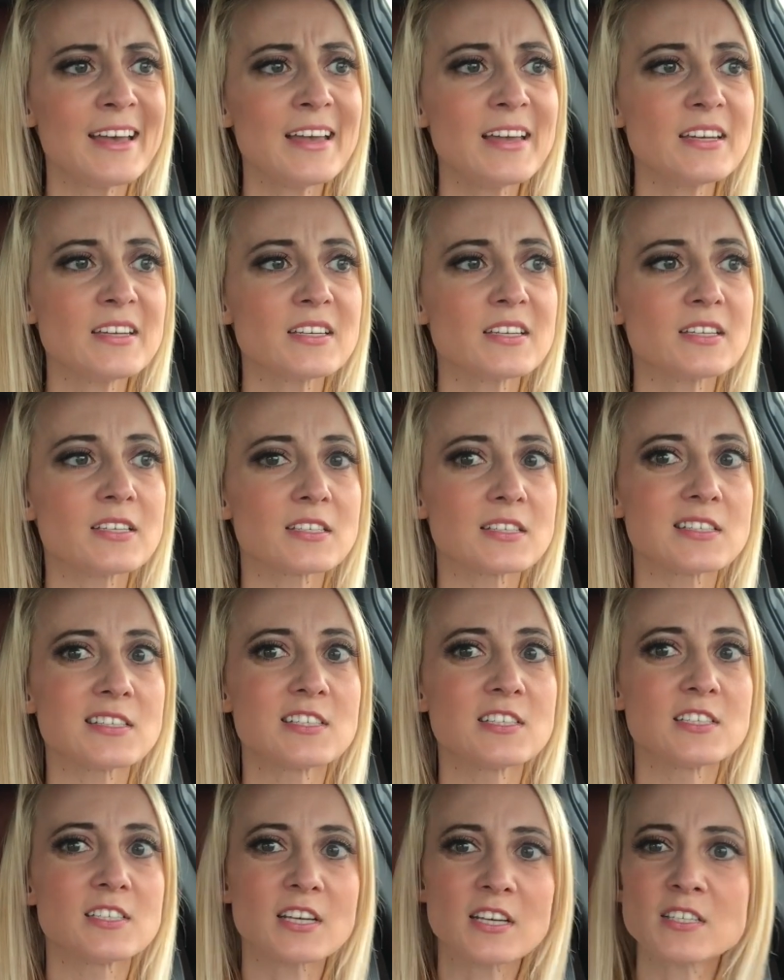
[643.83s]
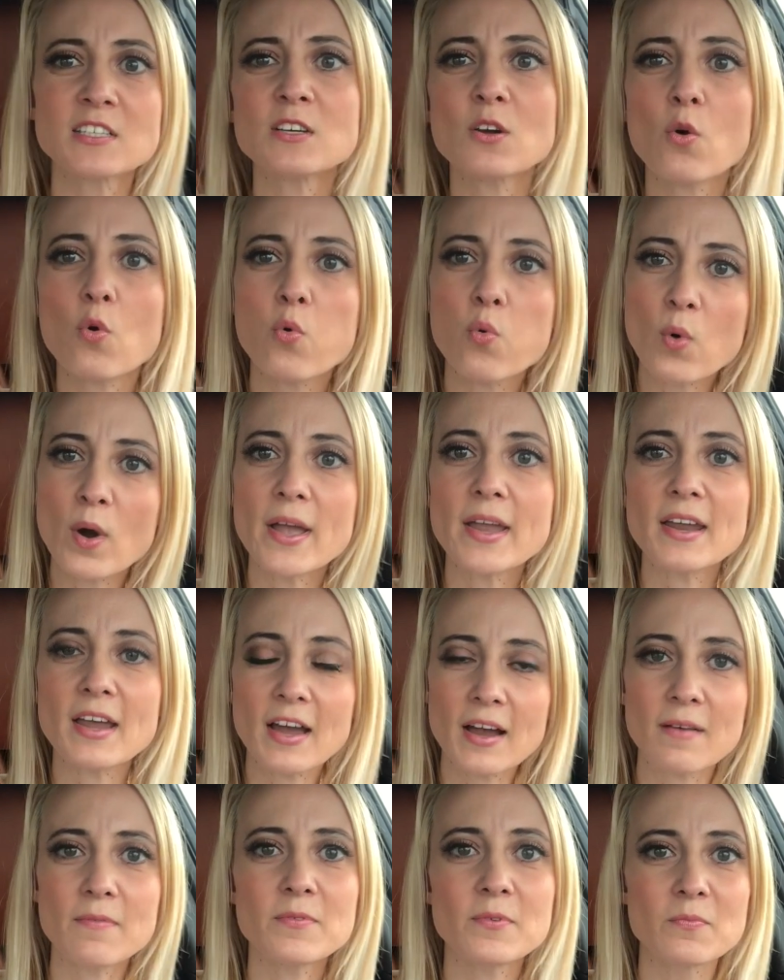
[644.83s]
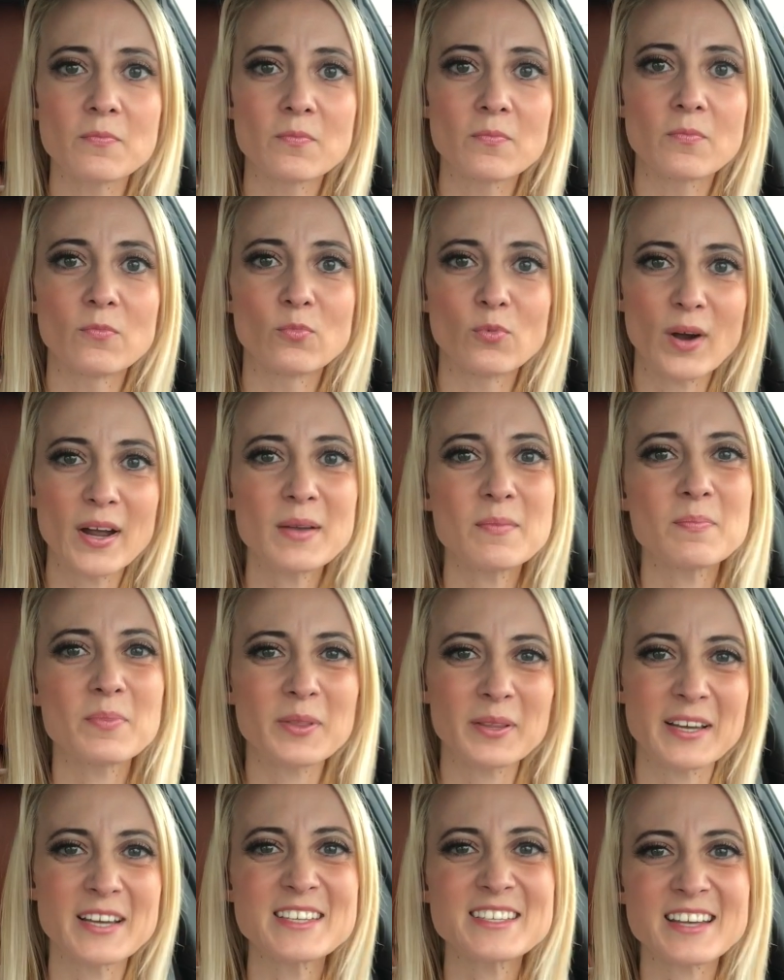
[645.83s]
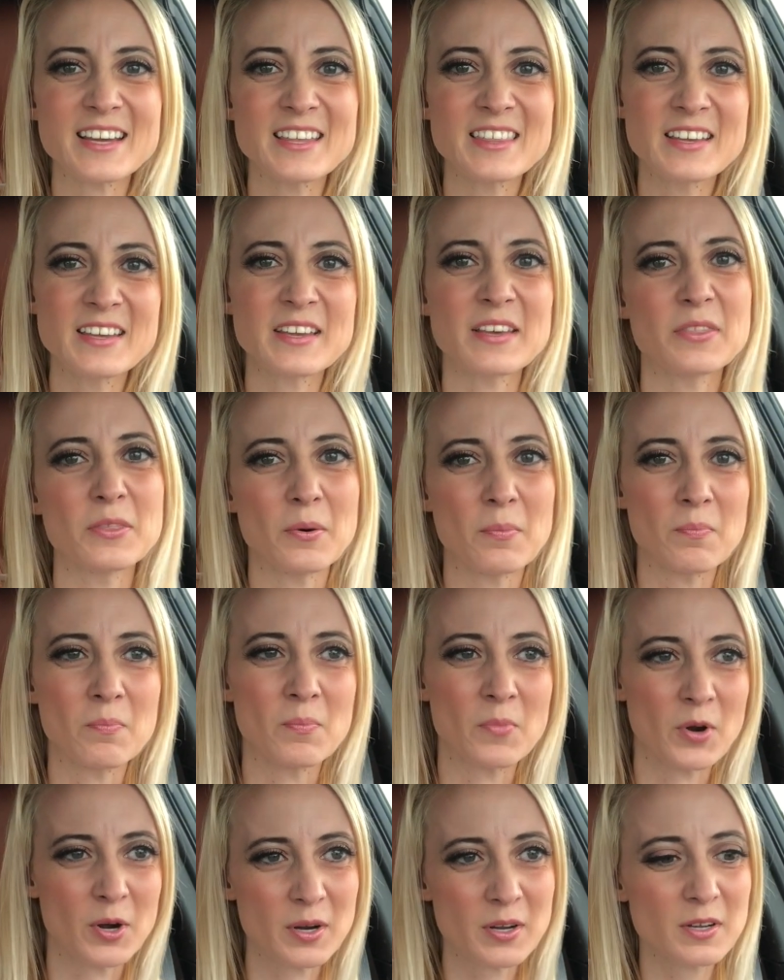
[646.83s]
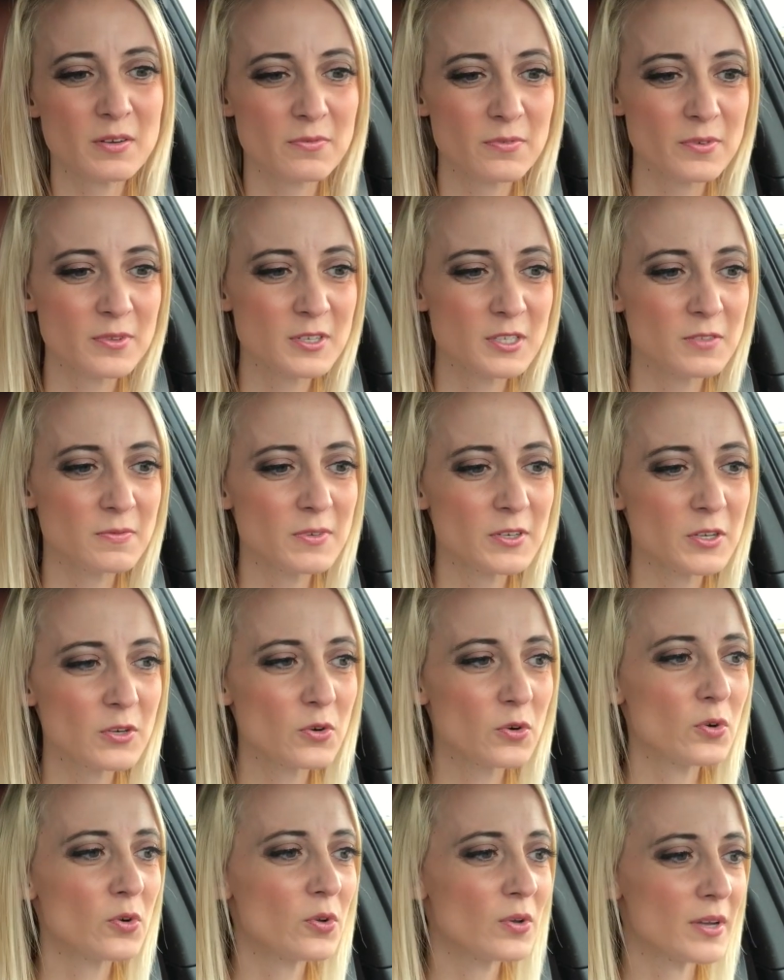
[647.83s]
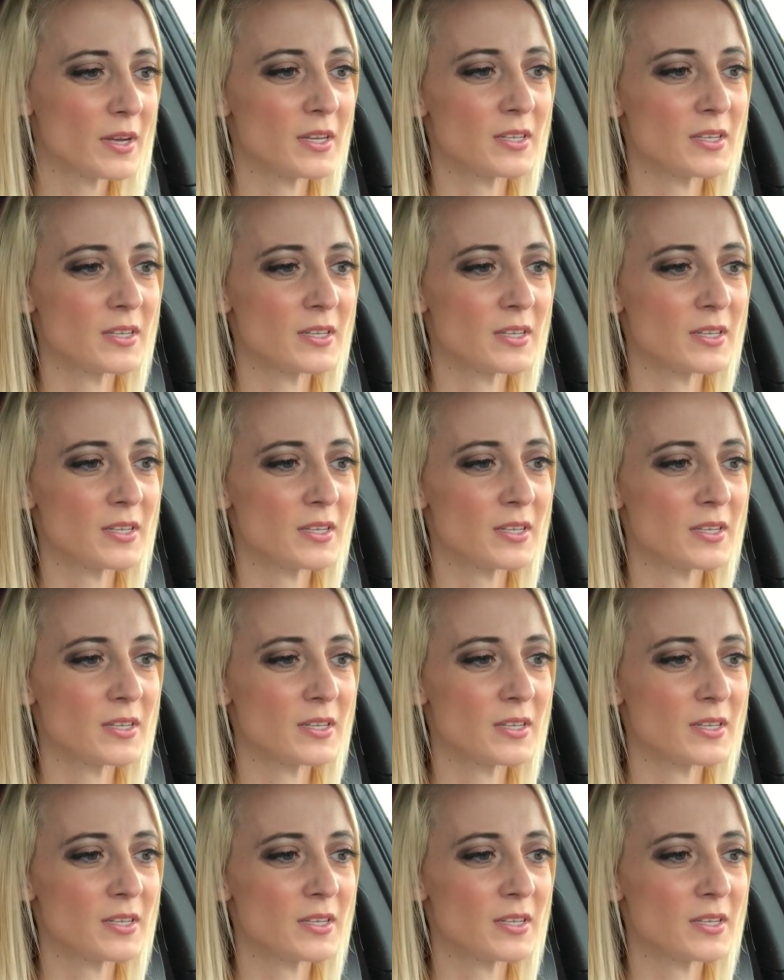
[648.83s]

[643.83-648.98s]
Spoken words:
It doesn't quite have the right place, I think, in the market for this vehicle.